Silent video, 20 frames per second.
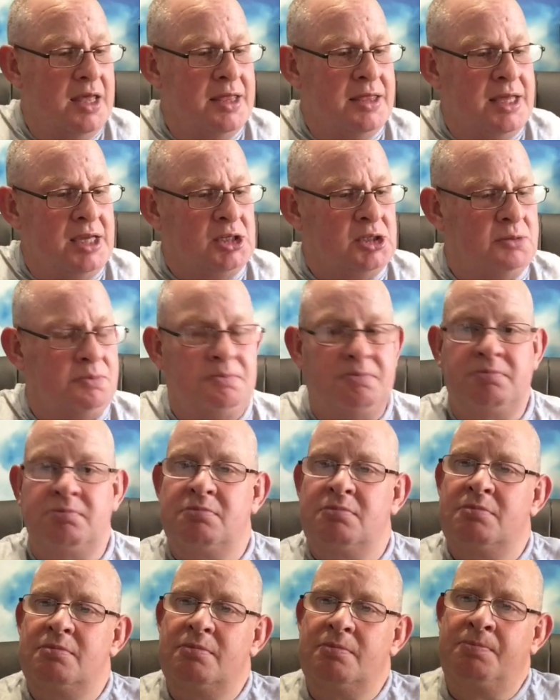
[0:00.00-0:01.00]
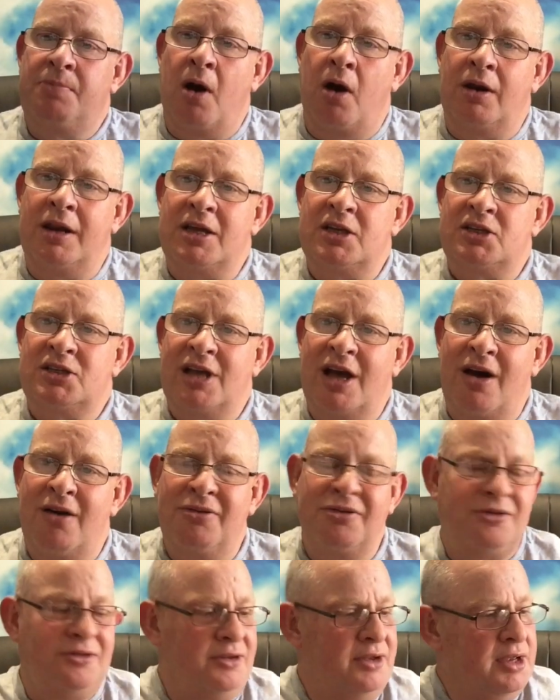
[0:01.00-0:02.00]
This bottle
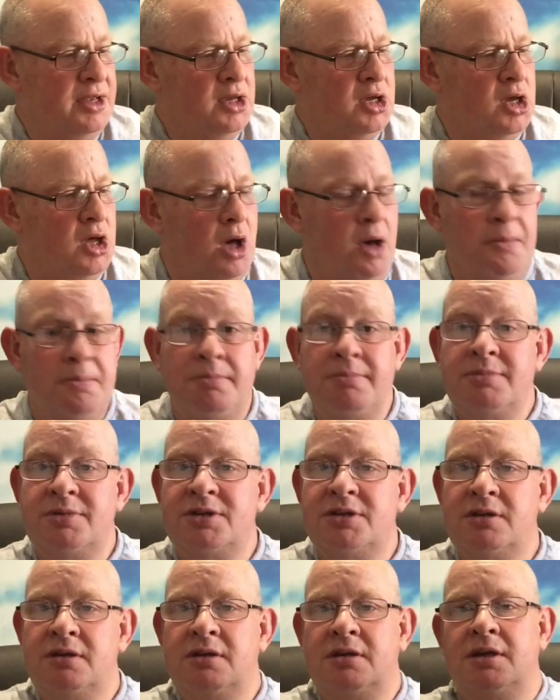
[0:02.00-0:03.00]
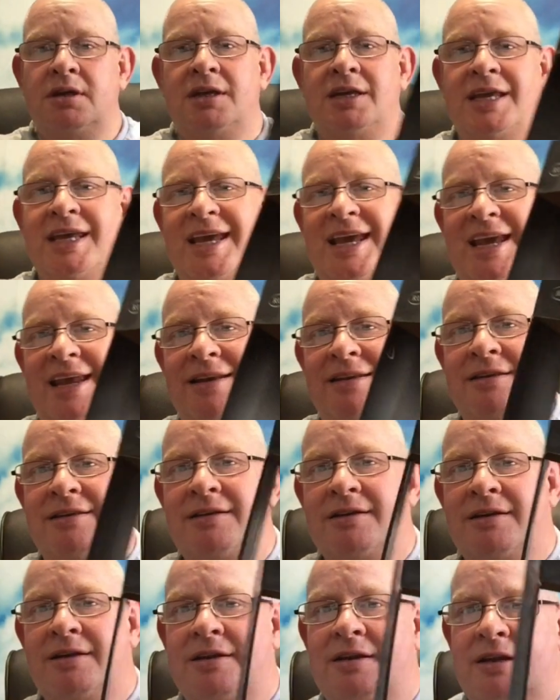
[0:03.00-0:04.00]
itself comes
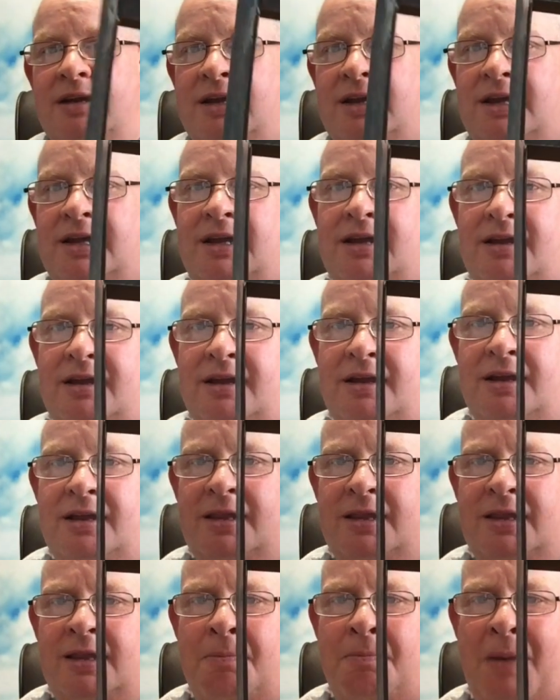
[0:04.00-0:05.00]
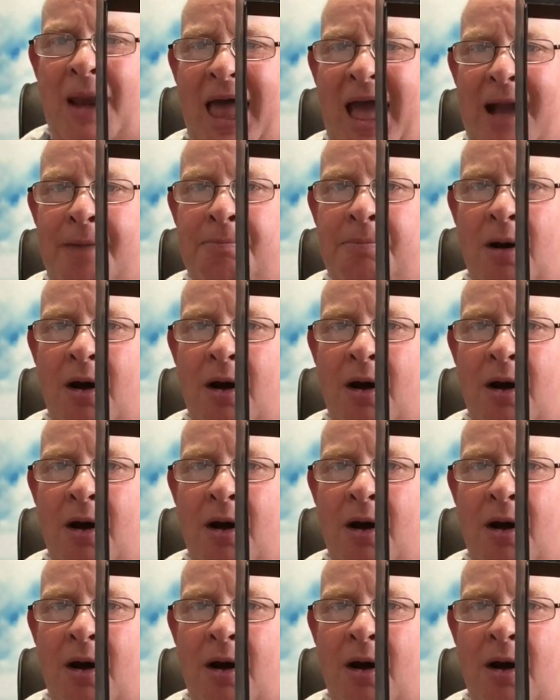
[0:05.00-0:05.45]
in the black